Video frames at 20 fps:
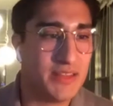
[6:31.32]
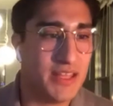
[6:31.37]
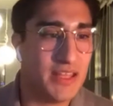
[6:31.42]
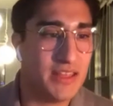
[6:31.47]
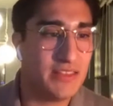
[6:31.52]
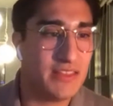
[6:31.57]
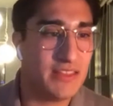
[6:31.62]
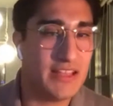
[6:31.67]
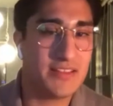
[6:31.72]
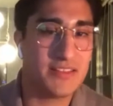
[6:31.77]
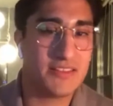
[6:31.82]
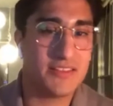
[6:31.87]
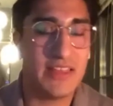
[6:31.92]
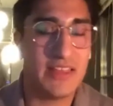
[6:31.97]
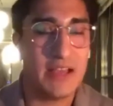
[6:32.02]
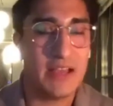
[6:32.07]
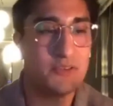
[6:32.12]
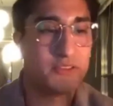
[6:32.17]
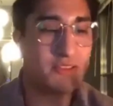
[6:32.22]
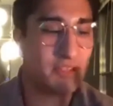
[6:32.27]
that
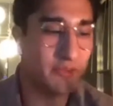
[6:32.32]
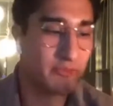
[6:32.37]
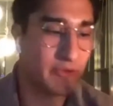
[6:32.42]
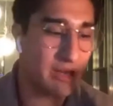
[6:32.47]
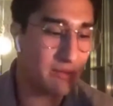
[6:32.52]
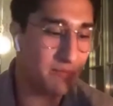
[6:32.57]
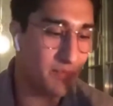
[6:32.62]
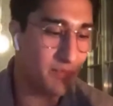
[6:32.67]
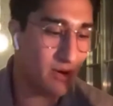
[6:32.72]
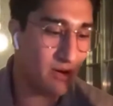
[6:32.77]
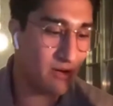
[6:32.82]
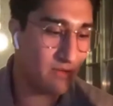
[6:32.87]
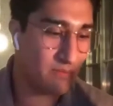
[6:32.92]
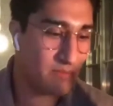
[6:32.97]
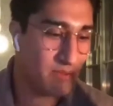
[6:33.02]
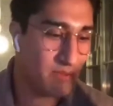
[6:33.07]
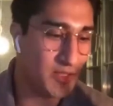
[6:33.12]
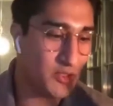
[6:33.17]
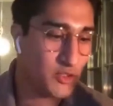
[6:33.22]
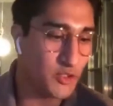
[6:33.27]
was the great part
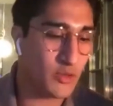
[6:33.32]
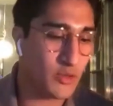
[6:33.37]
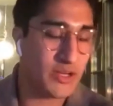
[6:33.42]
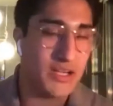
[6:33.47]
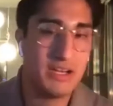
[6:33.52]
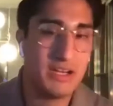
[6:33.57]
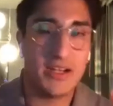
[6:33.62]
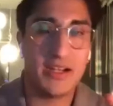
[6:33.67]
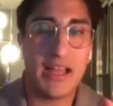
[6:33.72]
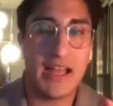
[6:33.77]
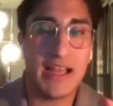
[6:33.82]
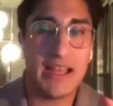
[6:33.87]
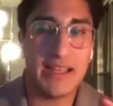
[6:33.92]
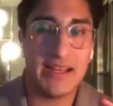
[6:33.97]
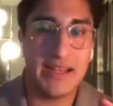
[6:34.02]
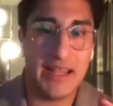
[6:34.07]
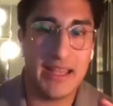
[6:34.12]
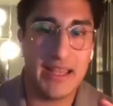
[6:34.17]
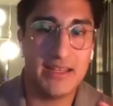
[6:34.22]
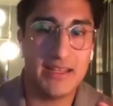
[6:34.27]
of me joining an
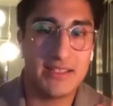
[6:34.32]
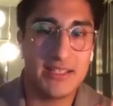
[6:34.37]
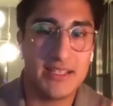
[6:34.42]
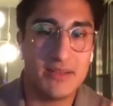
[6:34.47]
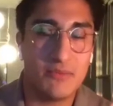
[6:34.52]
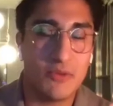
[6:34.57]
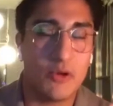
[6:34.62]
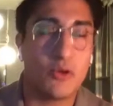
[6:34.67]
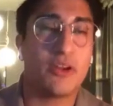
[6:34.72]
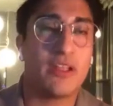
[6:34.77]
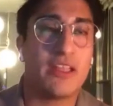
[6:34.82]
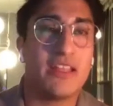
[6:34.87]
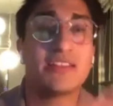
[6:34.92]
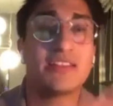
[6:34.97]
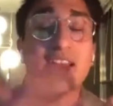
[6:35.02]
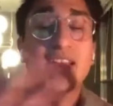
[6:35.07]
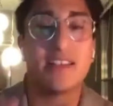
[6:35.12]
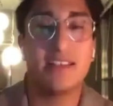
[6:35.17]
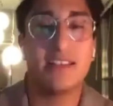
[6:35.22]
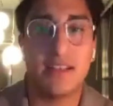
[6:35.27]
INA team or
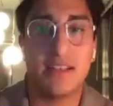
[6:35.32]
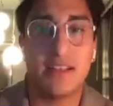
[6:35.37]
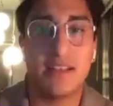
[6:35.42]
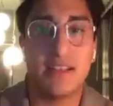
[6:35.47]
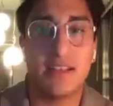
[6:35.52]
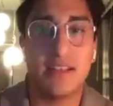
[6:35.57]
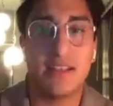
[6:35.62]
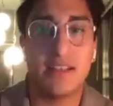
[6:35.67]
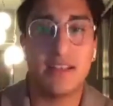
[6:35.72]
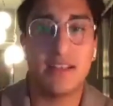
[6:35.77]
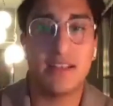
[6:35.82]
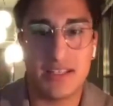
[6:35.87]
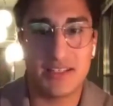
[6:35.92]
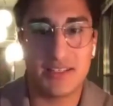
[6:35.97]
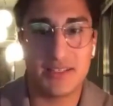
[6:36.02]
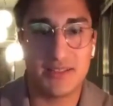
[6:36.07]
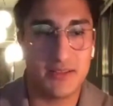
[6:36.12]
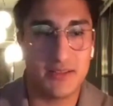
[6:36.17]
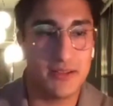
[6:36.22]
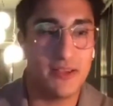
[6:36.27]
Insights Analytics.
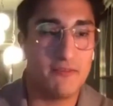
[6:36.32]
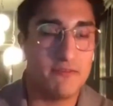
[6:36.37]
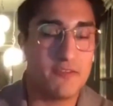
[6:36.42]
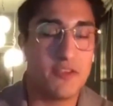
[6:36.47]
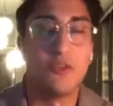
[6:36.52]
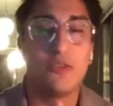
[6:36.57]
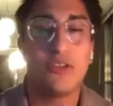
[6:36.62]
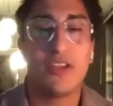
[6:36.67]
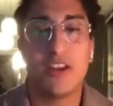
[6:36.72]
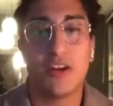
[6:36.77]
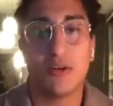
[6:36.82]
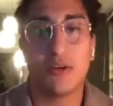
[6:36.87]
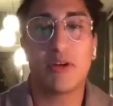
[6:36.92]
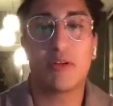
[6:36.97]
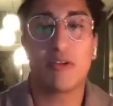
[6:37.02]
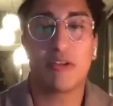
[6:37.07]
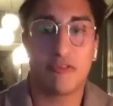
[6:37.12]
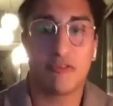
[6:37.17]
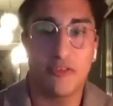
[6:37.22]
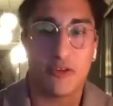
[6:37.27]
As if you hear me
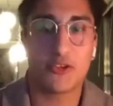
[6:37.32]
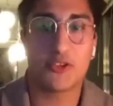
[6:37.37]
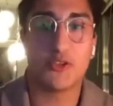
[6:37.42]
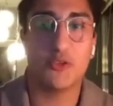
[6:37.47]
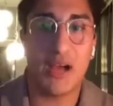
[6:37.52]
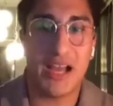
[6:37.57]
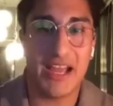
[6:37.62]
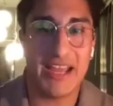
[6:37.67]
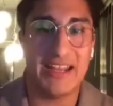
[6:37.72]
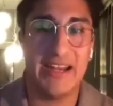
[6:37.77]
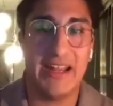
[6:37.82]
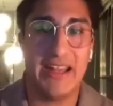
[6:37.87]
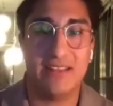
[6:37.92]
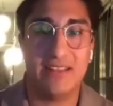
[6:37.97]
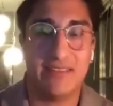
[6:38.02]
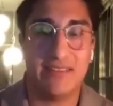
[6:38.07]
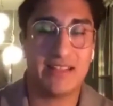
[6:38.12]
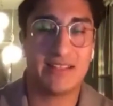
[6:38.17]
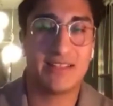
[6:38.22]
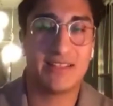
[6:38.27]
refer to INA,
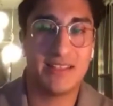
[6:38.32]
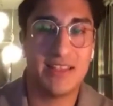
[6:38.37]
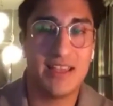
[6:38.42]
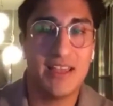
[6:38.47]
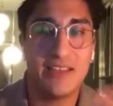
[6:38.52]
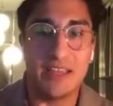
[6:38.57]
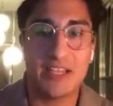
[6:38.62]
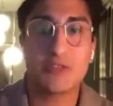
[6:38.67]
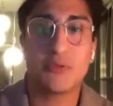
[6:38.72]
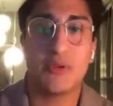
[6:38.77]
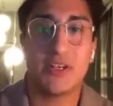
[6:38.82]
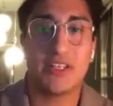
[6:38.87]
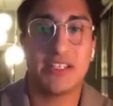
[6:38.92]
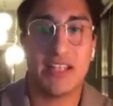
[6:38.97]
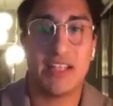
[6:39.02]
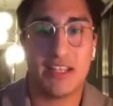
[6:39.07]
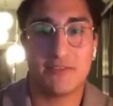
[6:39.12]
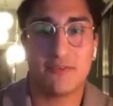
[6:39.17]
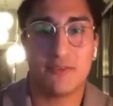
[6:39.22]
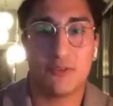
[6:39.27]
that's what it
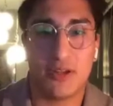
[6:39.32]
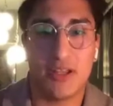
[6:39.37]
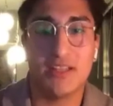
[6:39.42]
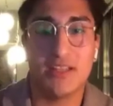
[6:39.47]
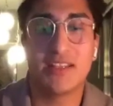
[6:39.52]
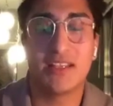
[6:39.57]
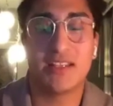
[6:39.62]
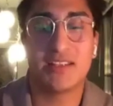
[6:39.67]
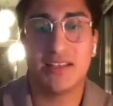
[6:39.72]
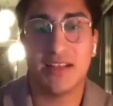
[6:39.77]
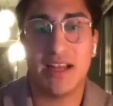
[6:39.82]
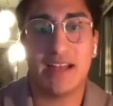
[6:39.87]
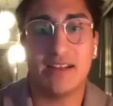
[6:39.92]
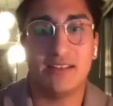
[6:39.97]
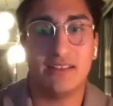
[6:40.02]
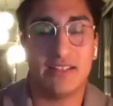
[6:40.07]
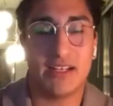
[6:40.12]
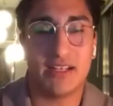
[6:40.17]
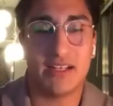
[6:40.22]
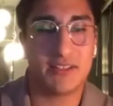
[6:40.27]
stands for, Insights and
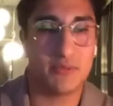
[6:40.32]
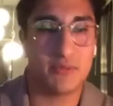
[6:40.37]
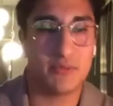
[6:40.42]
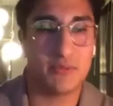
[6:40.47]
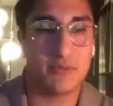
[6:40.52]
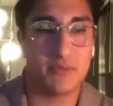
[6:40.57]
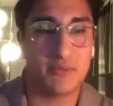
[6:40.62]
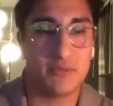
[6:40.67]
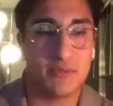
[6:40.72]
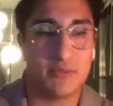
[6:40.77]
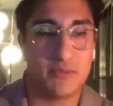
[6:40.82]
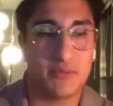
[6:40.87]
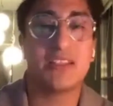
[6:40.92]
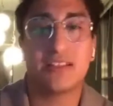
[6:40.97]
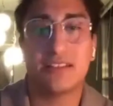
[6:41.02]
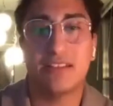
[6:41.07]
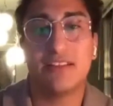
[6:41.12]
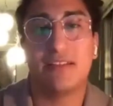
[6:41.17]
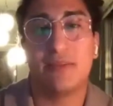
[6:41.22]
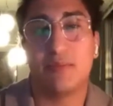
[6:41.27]
Analytics, which is
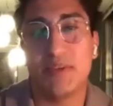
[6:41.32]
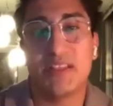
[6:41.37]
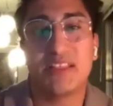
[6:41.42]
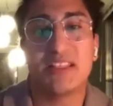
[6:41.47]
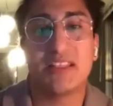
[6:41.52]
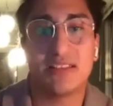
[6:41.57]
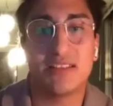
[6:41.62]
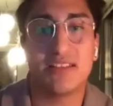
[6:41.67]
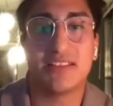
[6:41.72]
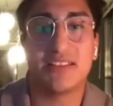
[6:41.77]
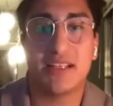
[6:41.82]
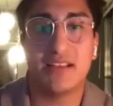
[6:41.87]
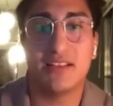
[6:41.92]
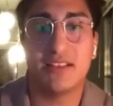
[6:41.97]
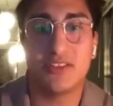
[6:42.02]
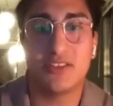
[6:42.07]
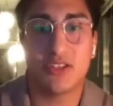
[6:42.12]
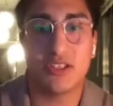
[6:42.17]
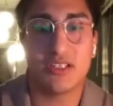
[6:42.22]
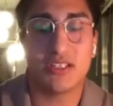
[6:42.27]
basically the business
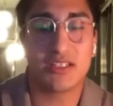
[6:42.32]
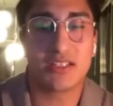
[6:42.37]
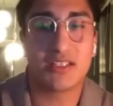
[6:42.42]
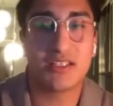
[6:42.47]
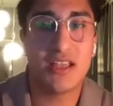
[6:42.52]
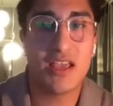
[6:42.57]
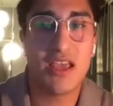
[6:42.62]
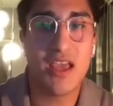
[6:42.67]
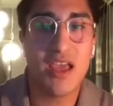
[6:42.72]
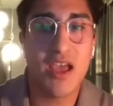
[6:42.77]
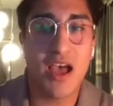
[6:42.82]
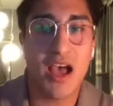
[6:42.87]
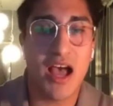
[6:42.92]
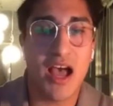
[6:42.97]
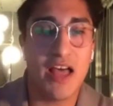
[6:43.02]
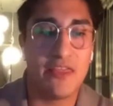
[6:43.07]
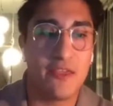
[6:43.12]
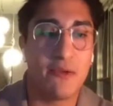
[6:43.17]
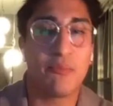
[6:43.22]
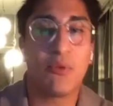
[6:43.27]
intelligence
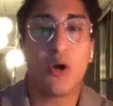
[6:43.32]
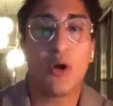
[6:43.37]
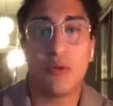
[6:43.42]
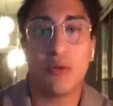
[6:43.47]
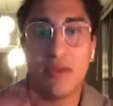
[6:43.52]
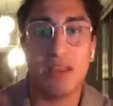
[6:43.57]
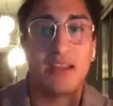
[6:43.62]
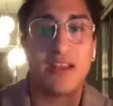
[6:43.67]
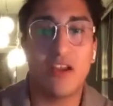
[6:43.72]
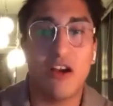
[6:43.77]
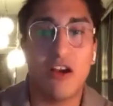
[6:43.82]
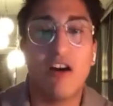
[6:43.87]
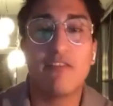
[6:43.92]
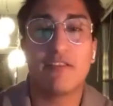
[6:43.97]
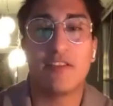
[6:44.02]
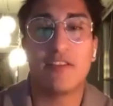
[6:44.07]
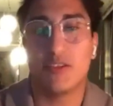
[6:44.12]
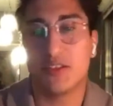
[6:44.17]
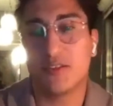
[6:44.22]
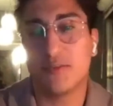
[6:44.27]
department of
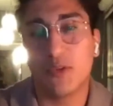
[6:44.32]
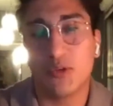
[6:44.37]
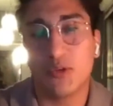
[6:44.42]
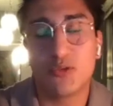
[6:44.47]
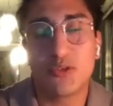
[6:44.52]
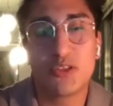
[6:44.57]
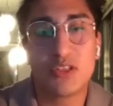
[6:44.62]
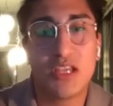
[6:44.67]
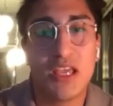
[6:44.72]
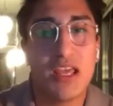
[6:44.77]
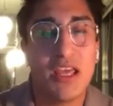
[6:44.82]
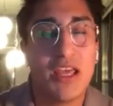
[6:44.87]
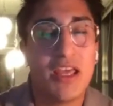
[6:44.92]
US Foods.